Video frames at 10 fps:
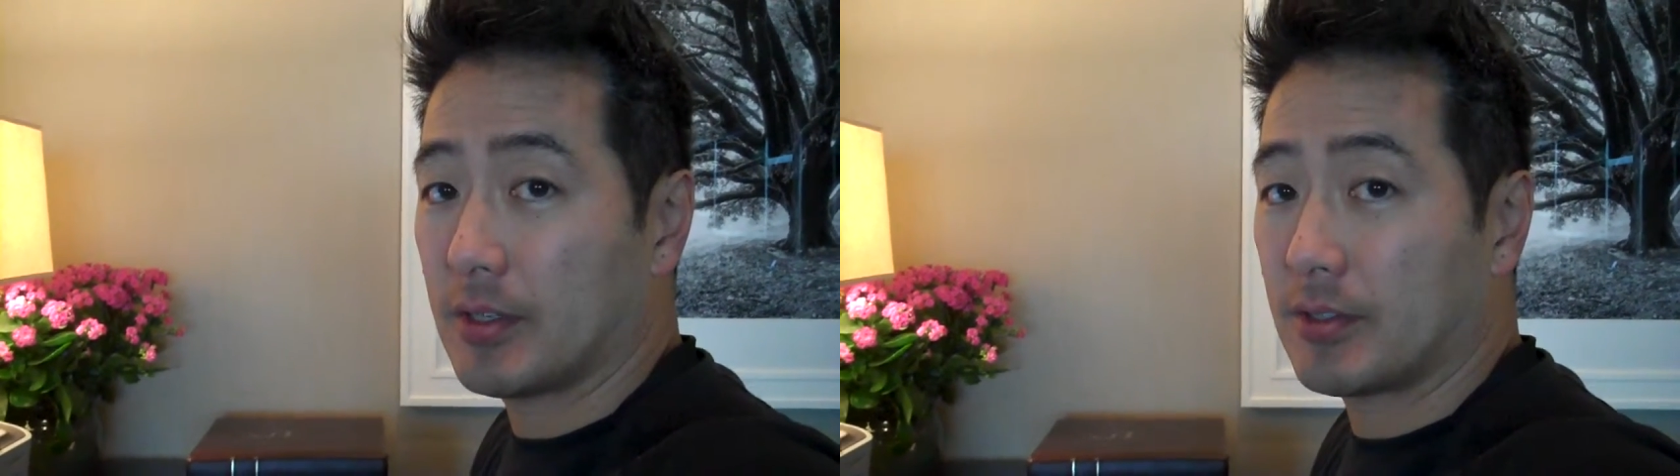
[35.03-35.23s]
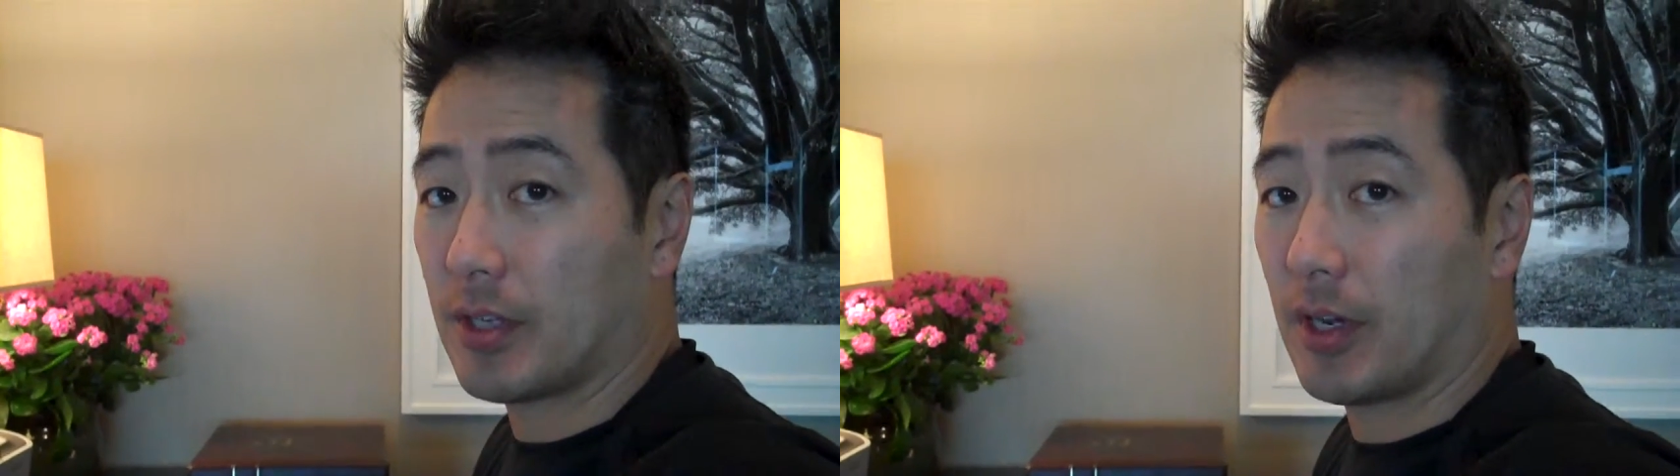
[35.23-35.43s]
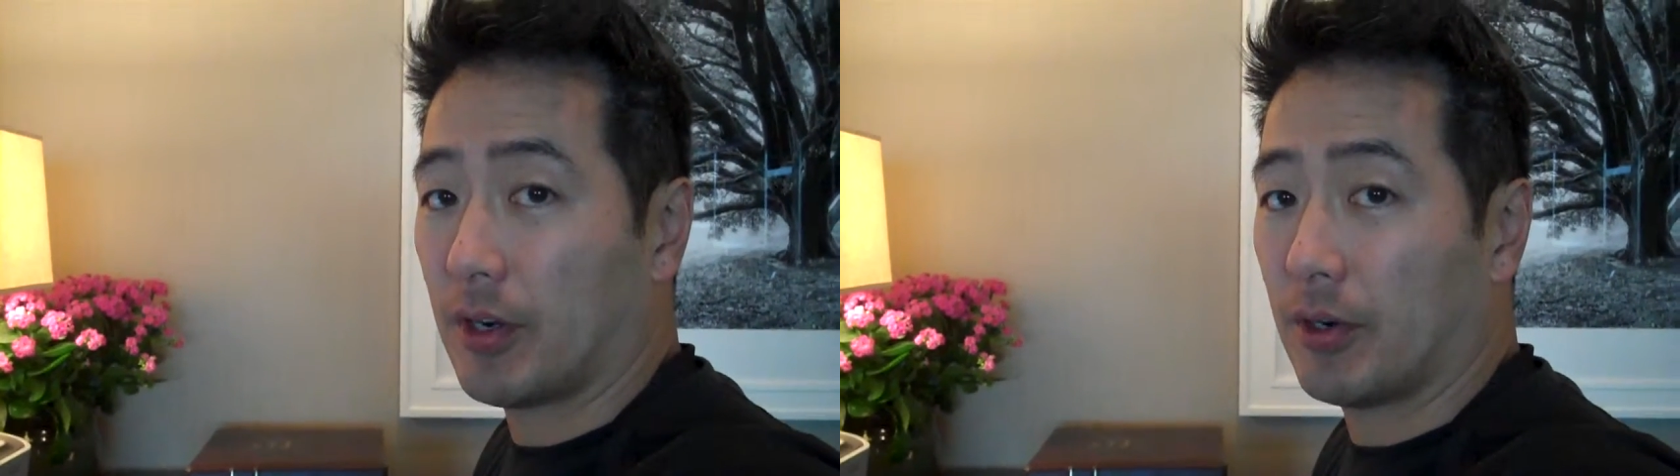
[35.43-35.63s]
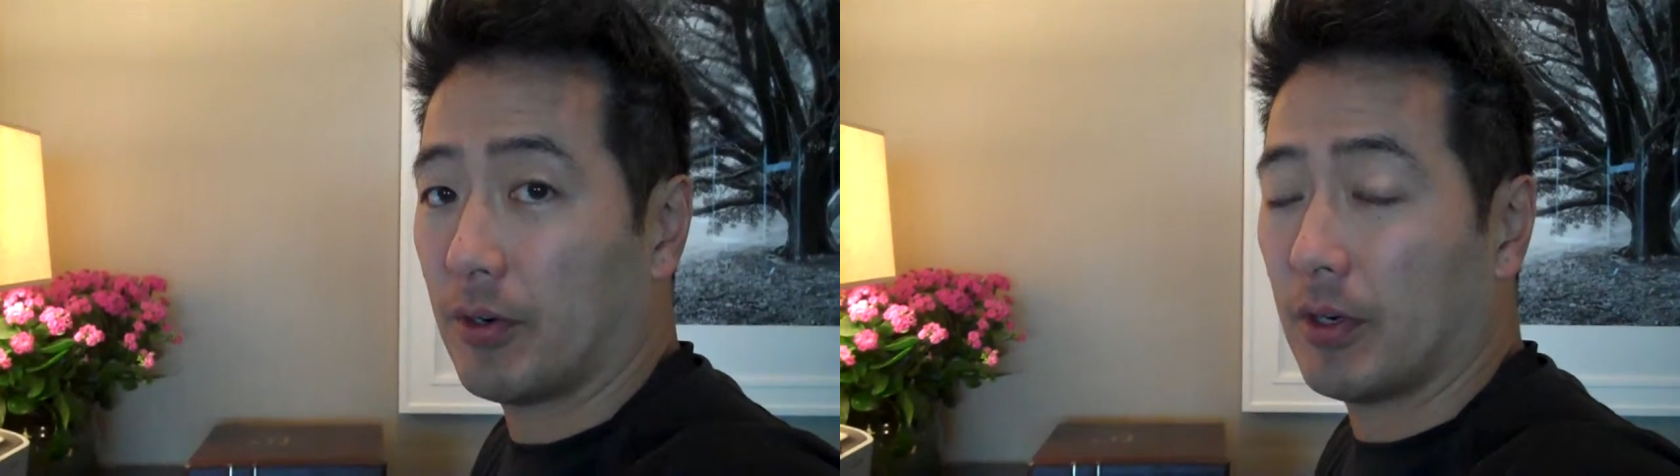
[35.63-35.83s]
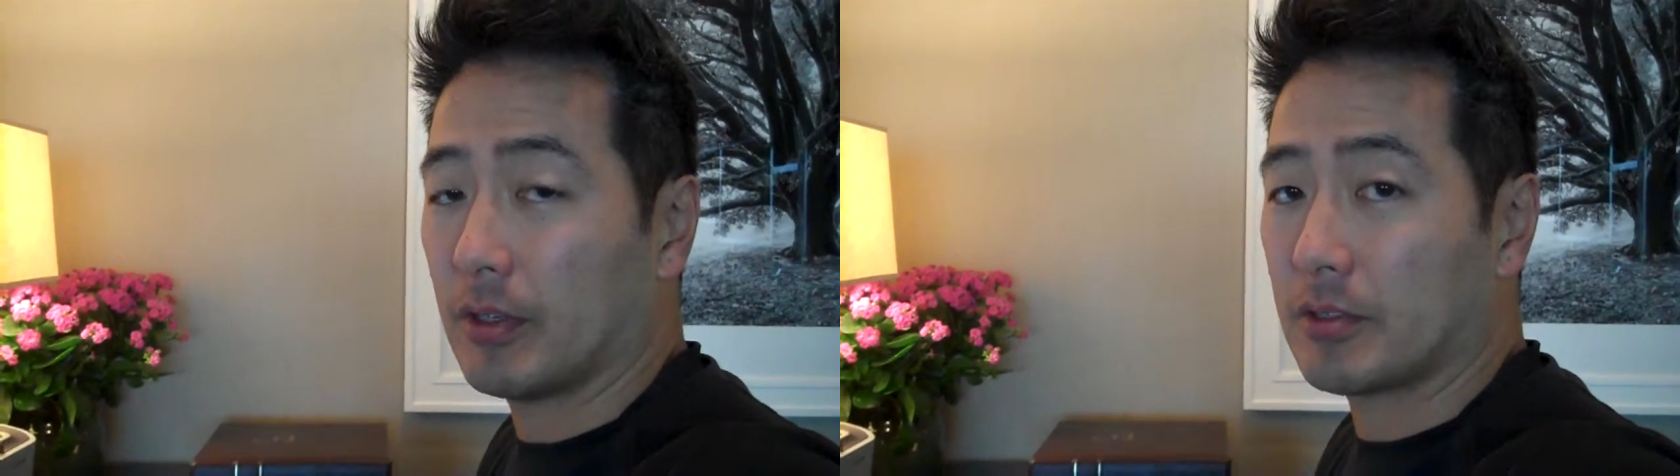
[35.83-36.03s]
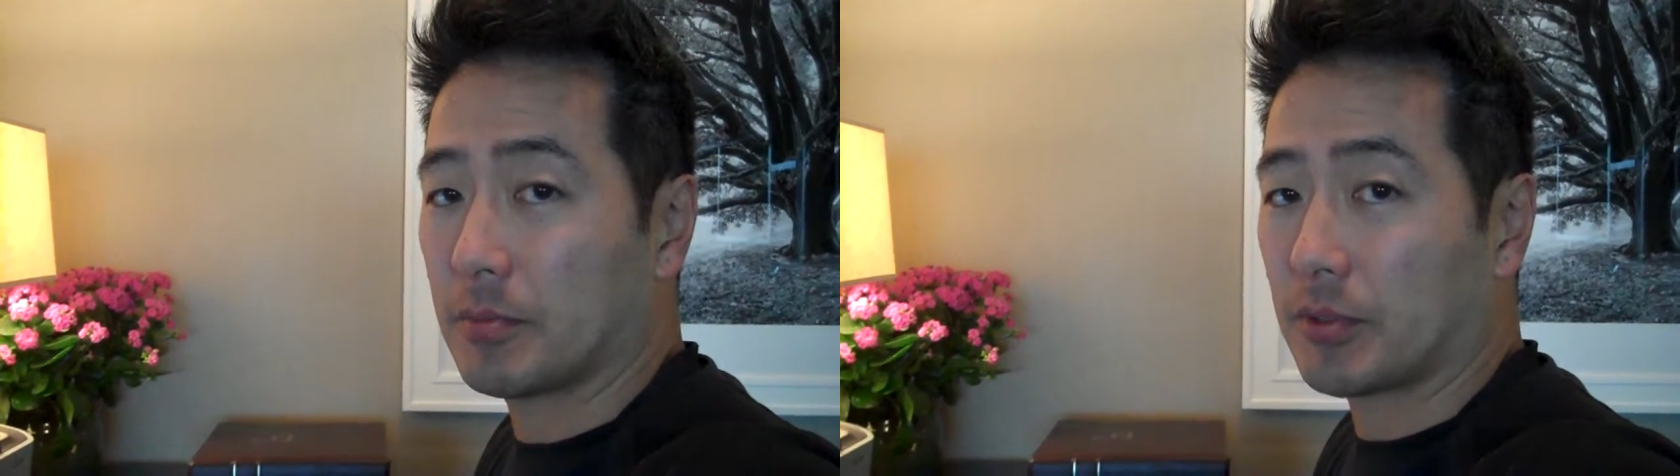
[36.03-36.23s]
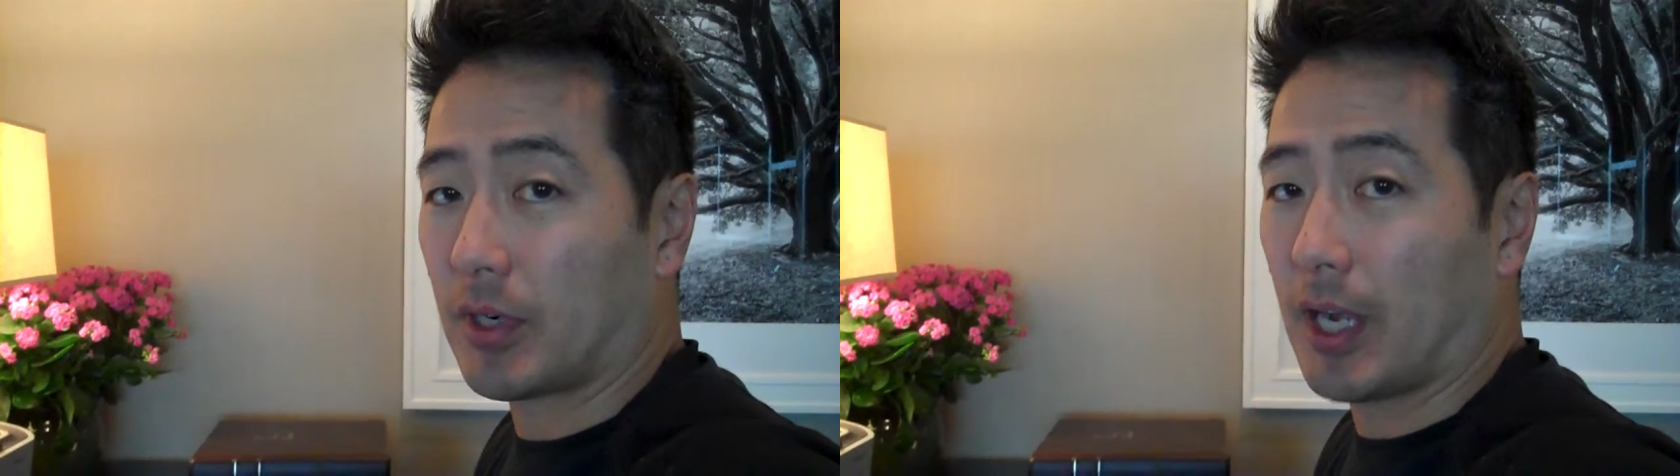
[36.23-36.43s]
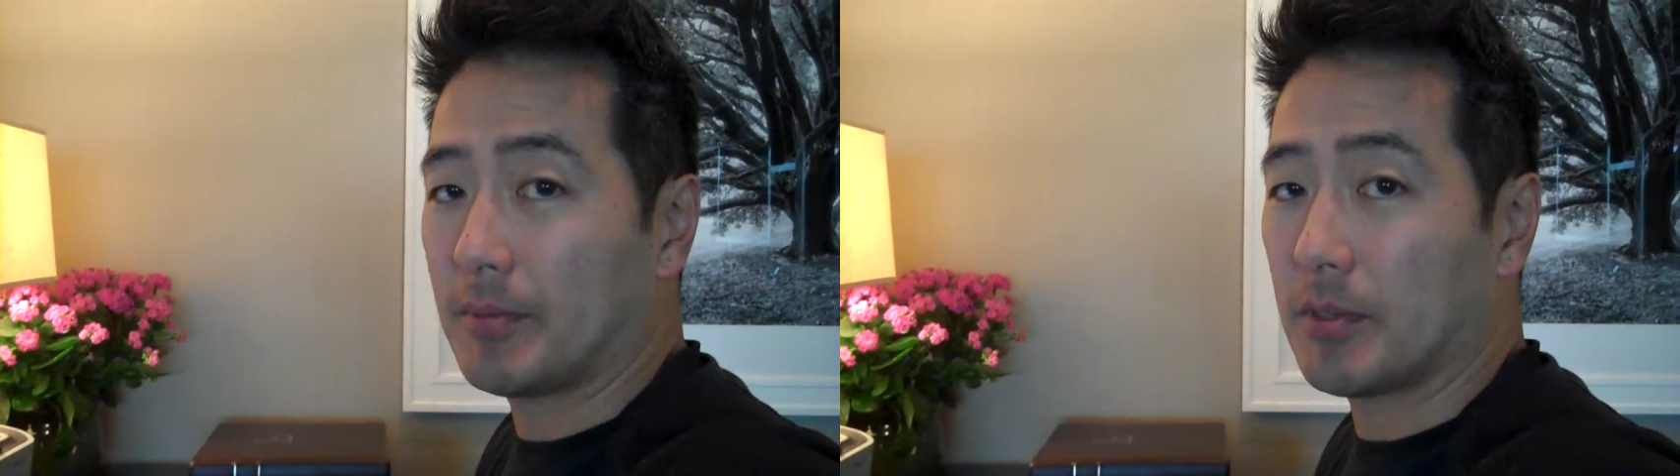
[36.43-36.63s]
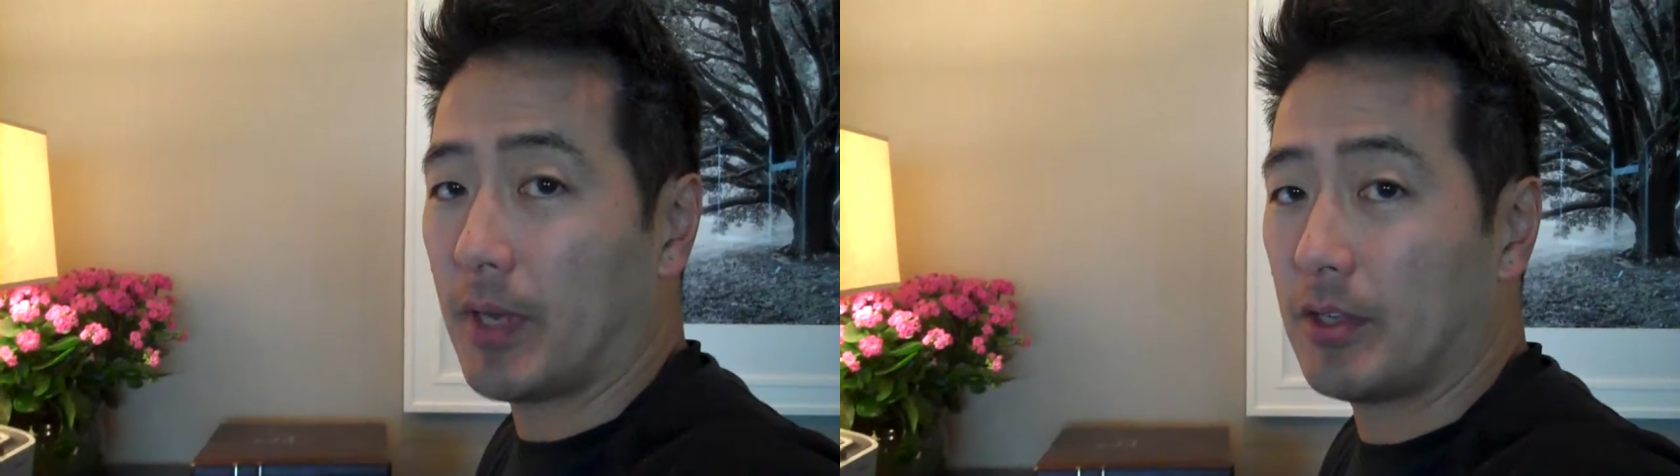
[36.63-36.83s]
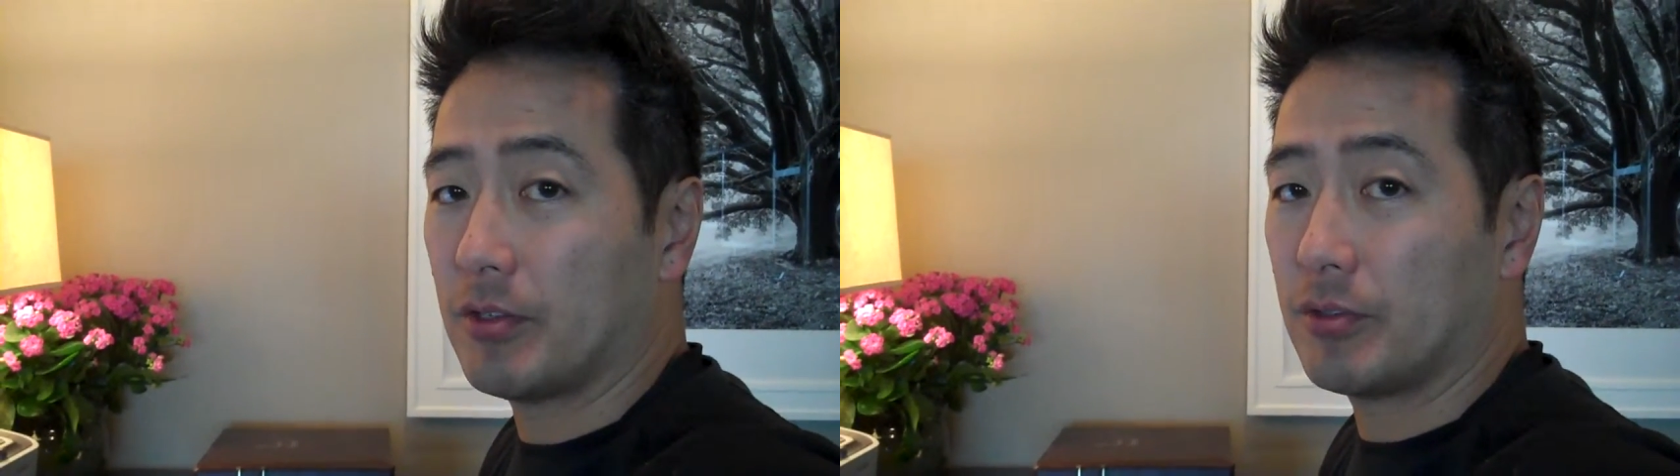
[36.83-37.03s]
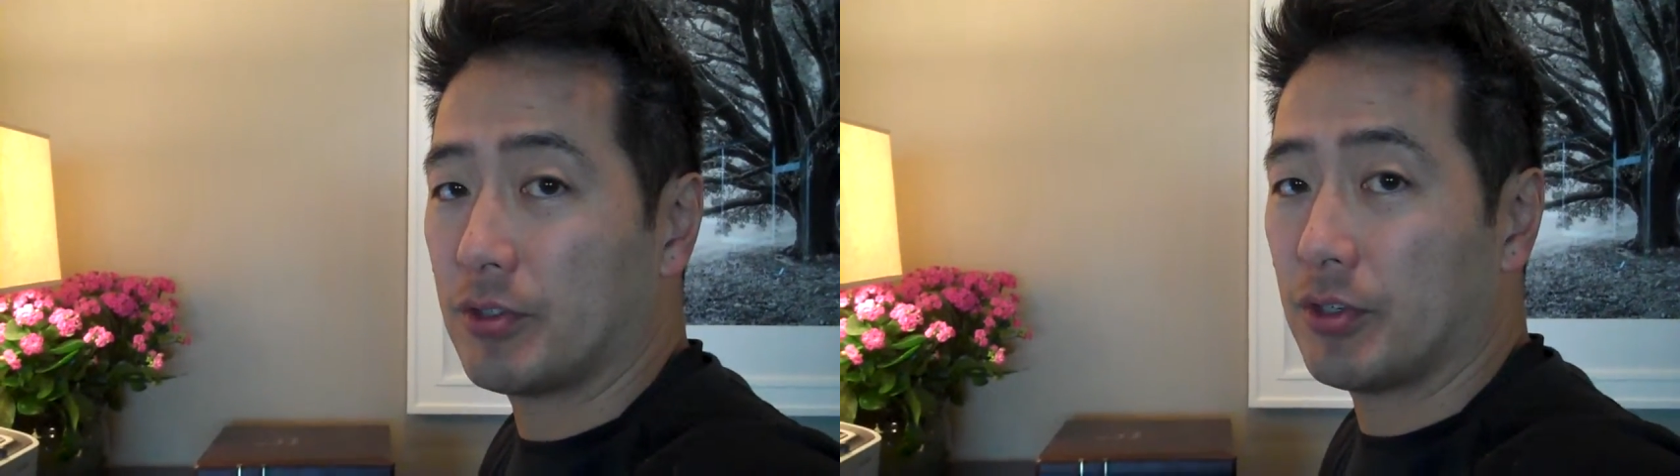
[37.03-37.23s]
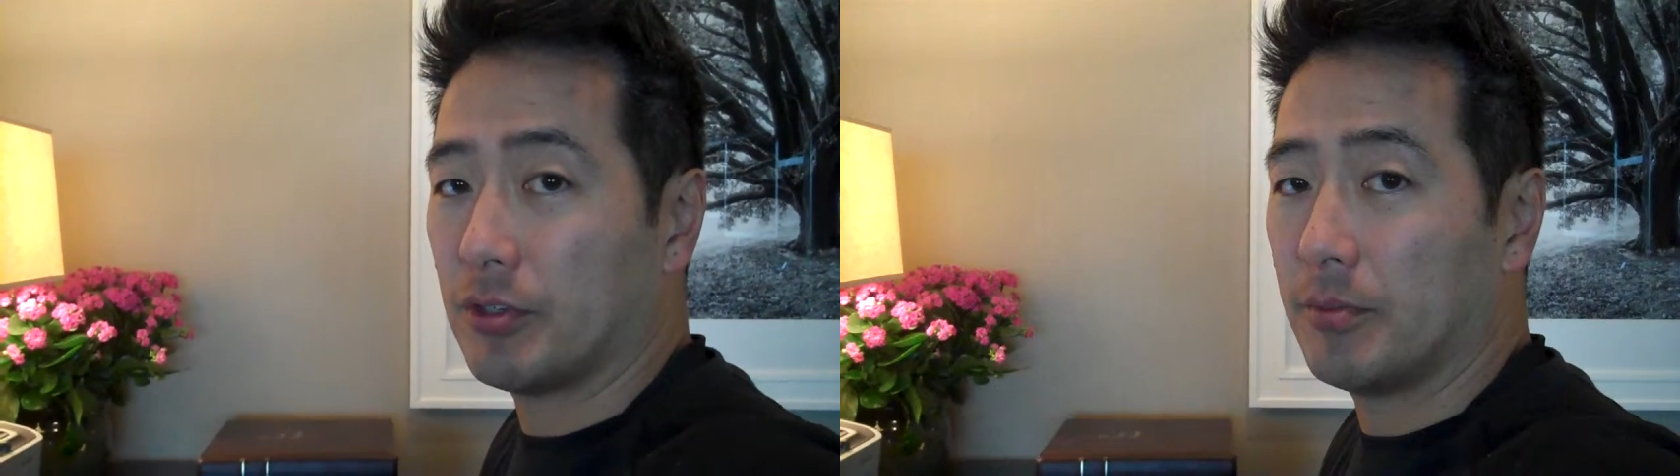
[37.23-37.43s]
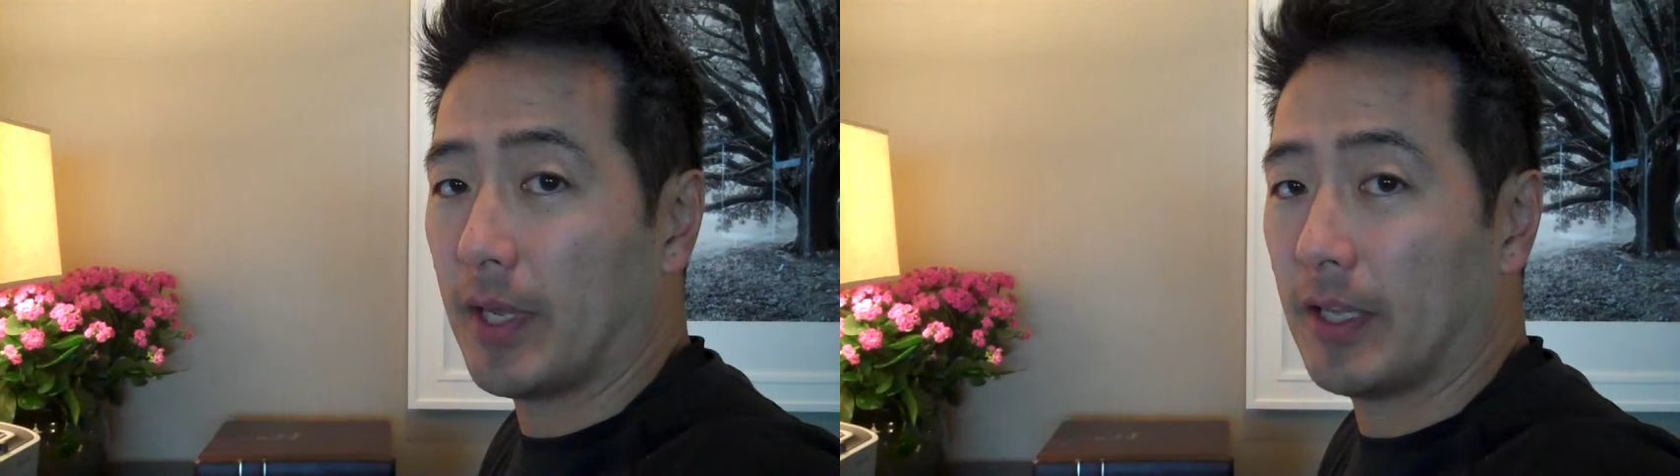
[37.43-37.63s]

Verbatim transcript: So subscribe to my YouTube